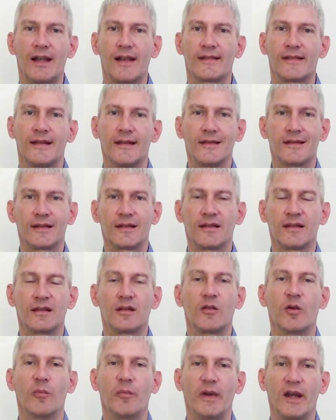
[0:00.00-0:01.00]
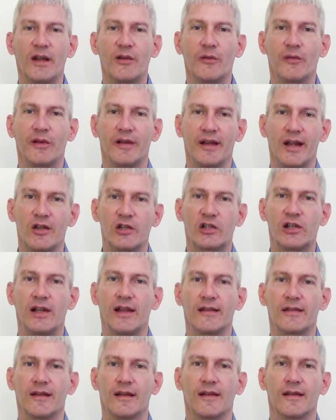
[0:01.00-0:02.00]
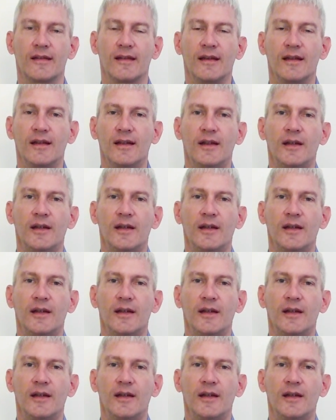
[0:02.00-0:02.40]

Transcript: assets compared to financial assets.